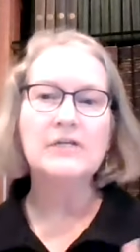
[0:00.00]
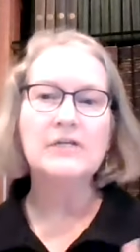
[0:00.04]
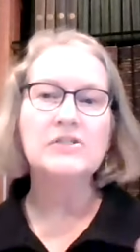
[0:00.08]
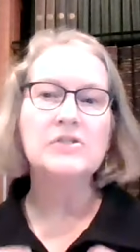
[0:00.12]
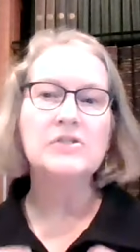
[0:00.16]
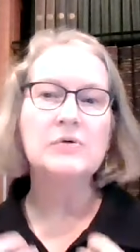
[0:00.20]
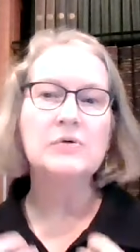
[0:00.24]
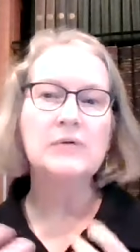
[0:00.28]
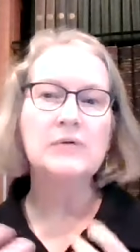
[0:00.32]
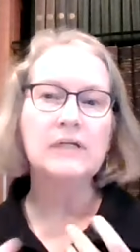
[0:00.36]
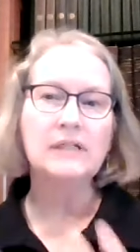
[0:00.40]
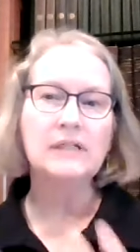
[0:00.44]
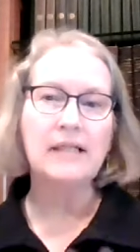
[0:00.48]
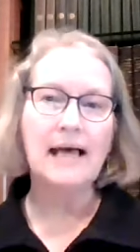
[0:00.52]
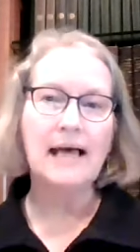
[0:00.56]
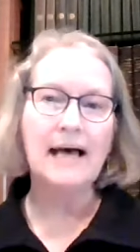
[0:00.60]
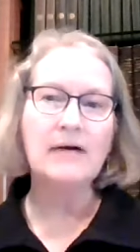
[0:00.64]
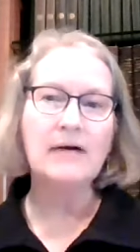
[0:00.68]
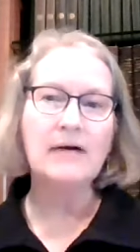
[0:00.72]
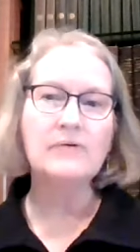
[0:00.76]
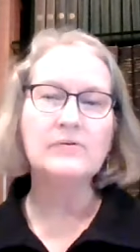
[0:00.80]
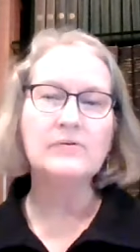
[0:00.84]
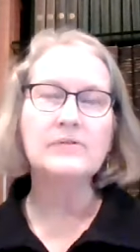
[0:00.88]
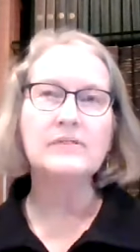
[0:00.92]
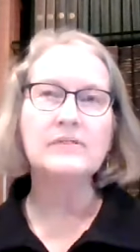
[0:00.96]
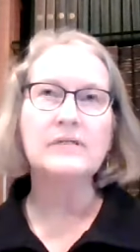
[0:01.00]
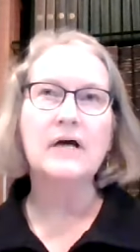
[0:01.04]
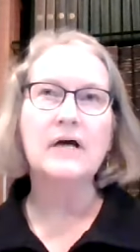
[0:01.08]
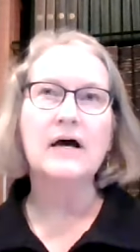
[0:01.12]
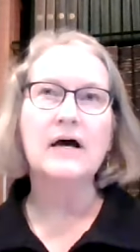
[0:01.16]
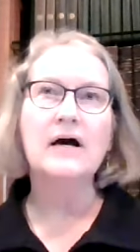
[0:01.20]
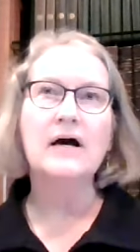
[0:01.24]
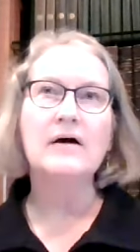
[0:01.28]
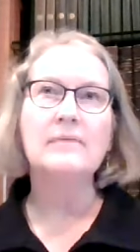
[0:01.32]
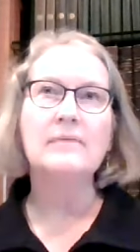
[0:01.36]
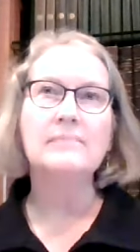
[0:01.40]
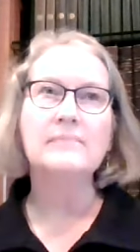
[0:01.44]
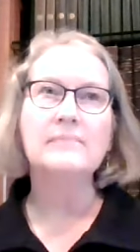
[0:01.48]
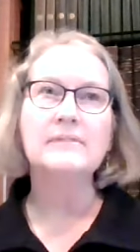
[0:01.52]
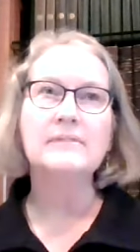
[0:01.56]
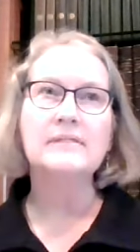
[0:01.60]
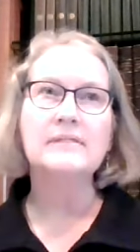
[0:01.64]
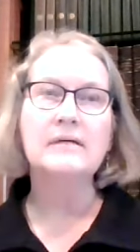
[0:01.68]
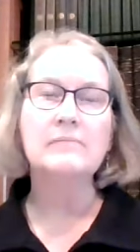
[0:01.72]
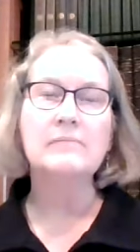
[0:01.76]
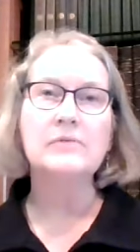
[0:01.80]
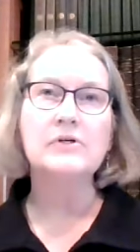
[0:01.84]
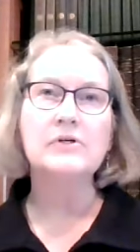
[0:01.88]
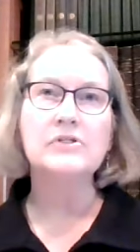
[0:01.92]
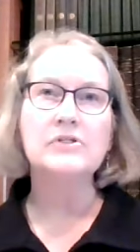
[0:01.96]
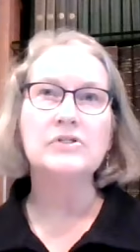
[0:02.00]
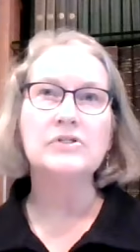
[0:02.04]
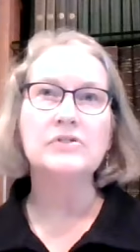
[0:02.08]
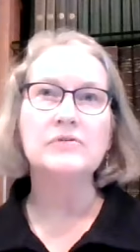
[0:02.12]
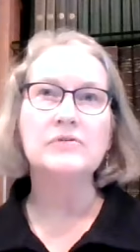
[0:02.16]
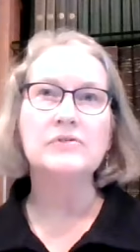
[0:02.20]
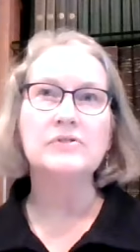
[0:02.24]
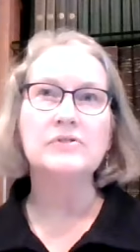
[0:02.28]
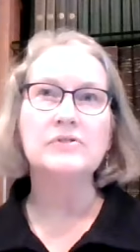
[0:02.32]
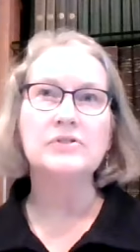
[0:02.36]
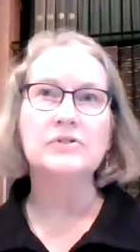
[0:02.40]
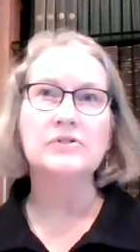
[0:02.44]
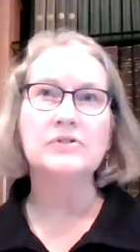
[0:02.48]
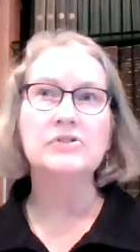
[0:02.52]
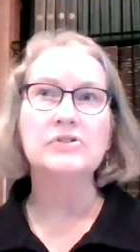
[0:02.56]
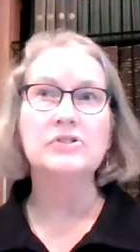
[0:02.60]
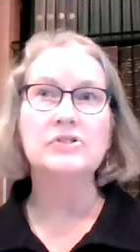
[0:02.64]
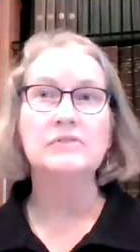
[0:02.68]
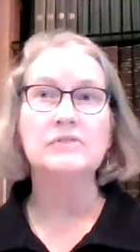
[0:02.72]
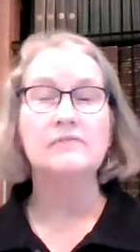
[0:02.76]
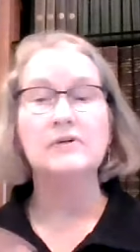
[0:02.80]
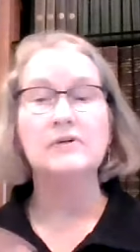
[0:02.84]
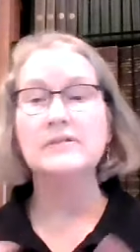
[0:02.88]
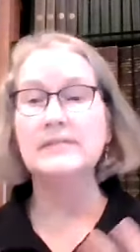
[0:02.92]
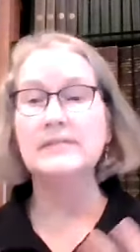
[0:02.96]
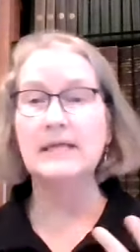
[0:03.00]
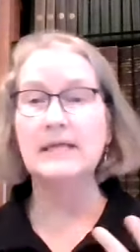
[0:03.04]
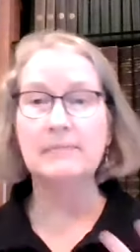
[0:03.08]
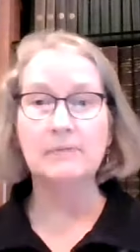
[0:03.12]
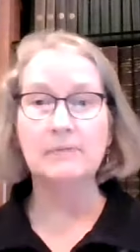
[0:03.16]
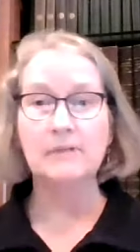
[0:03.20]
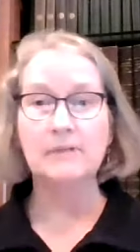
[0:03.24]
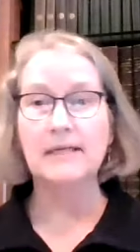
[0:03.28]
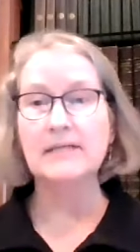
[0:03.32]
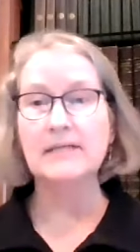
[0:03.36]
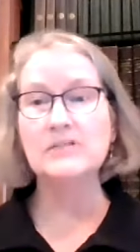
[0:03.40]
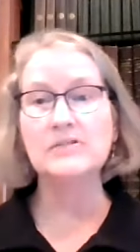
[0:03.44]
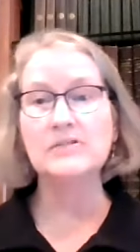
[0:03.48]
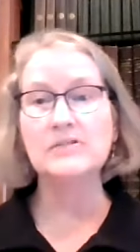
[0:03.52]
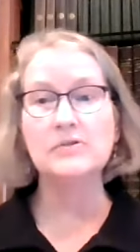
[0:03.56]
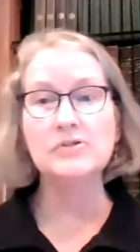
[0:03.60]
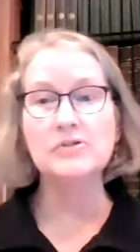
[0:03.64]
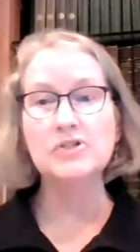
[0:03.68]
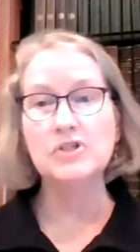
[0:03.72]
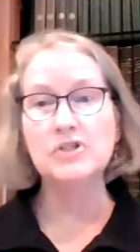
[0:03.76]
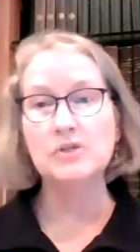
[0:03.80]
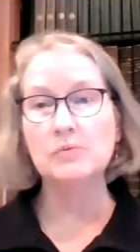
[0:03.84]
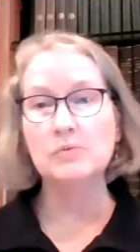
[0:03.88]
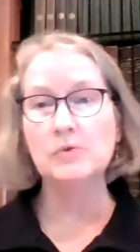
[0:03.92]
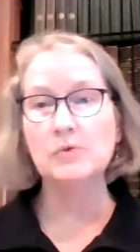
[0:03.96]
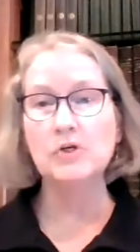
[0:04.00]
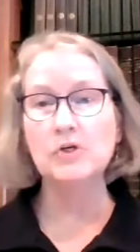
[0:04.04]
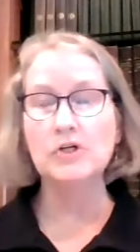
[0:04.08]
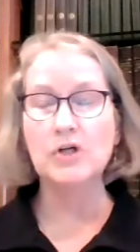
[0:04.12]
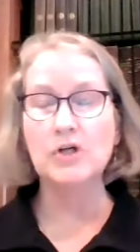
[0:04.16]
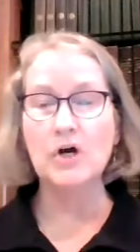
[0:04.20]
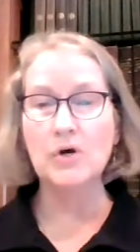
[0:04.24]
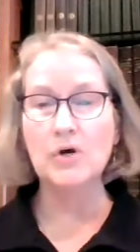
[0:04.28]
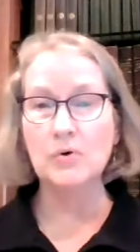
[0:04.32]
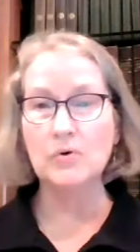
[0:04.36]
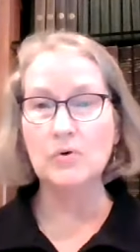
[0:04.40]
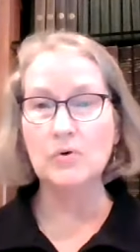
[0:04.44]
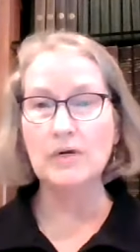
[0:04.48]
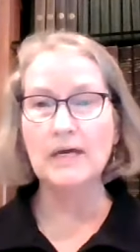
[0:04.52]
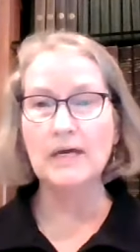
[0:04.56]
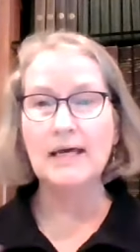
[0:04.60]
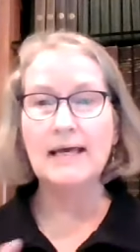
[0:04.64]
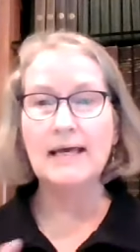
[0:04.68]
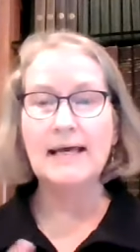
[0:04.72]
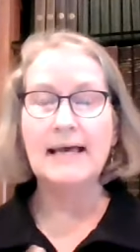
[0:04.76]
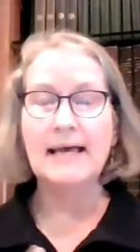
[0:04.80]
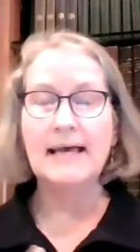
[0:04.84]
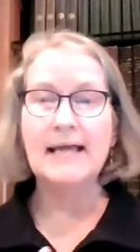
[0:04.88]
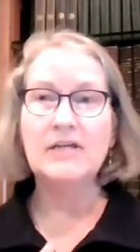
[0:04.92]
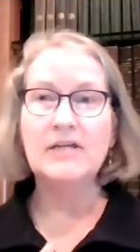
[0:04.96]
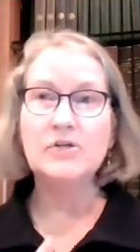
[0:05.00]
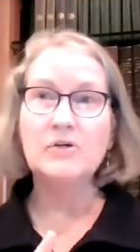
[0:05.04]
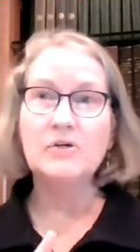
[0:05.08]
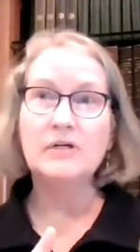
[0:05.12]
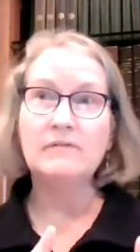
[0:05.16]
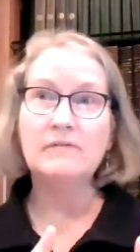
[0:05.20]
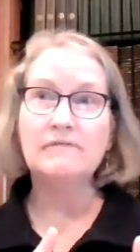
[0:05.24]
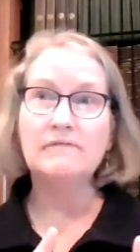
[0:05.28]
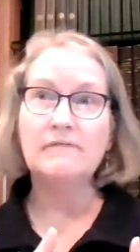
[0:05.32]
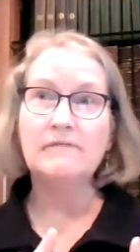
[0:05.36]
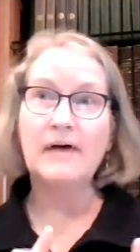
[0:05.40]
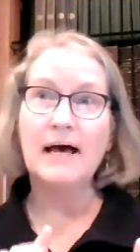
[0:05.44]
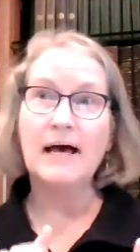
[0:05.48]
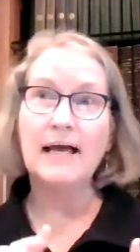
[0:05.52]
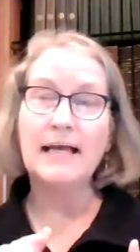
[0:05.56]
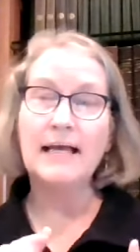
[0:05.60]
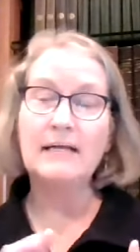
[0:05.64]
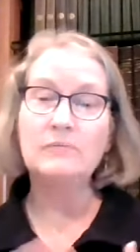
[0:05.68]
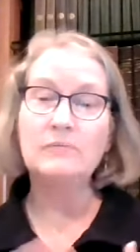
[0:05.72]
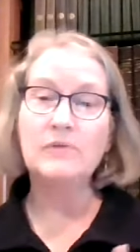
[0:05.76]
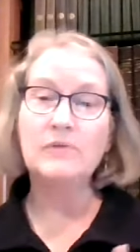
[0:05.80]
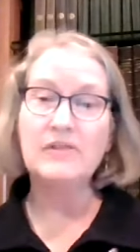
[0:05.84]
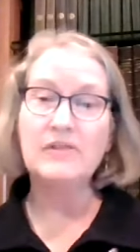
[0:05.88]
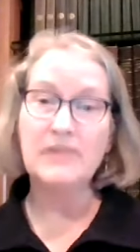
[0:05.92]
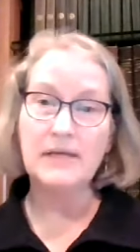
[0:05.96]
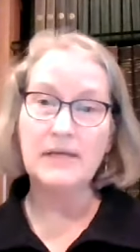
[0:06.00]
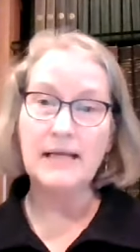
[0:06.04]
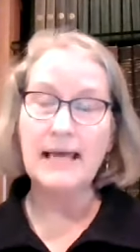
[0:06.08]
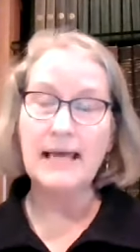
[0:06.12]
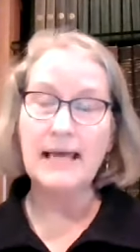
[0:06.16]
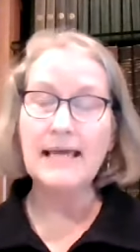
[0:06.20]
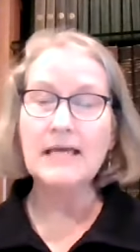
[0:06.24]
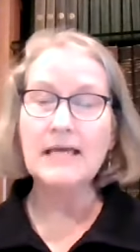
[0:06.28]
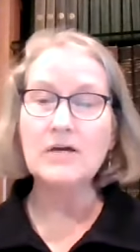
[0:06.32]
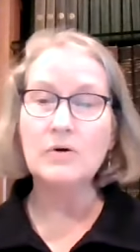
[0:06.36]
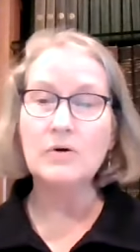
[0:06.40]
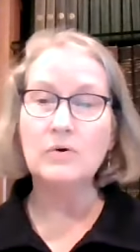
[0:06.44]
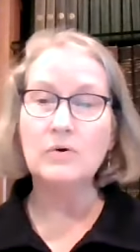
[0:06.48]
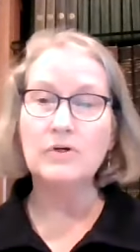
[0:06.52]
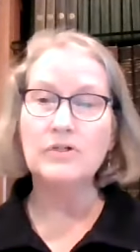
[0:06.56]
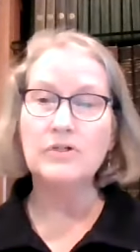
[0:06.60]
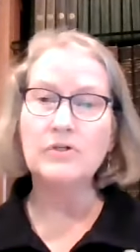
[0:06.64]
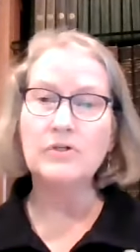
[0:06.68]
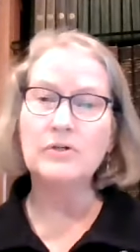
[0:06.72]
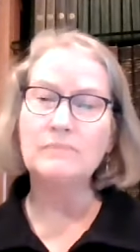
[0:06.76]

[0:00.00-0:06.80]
So it allows um, someone to search, for example, like search the word oak, and you can find within ACORN, you